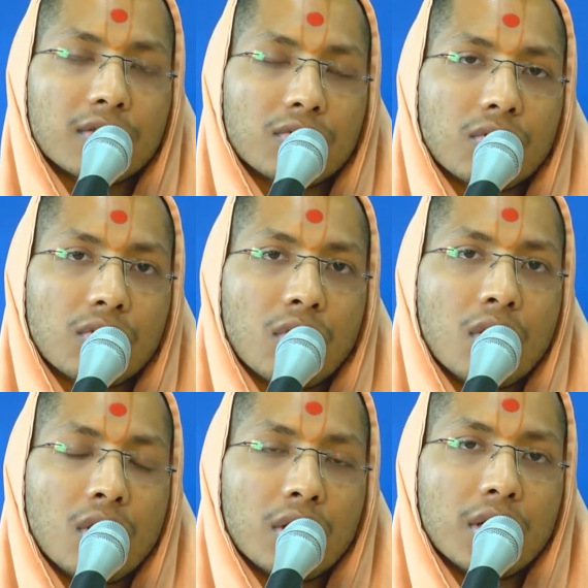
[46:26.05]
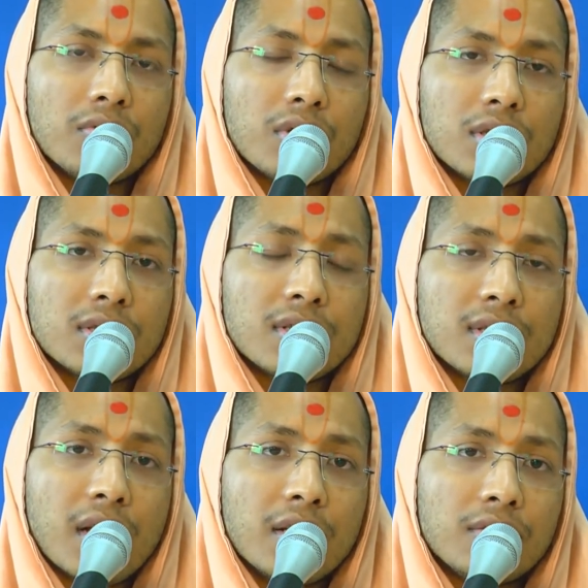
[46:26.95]
So devotees
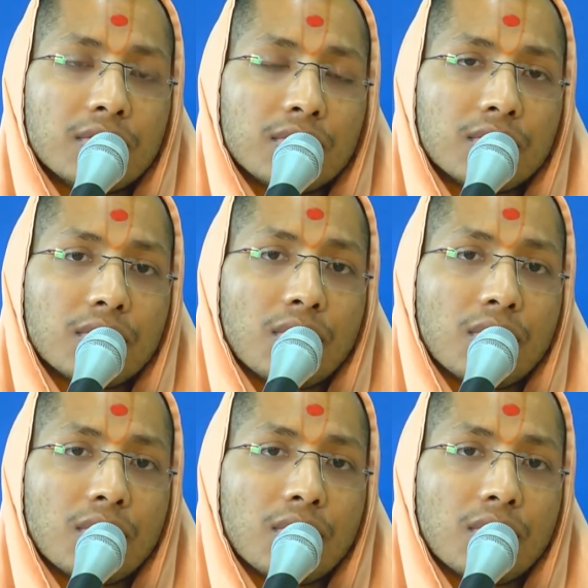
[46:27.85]
decided to